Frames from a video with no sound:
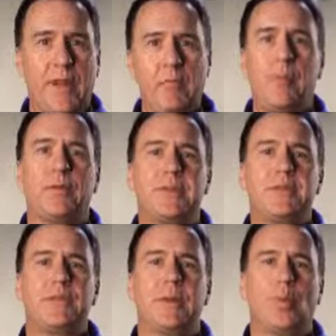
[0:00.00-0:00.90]
every
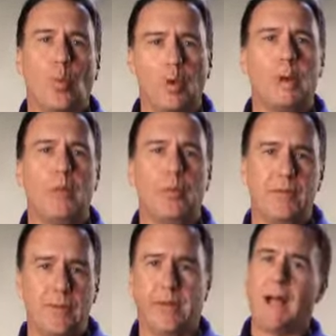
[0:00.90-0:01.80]
participant working
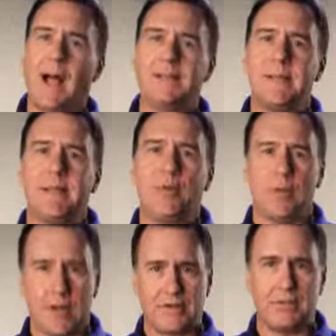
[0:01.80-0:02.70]
within the content
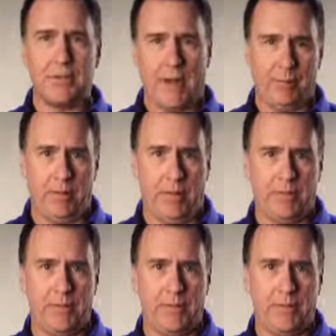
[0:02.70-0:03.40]
creation pipeline.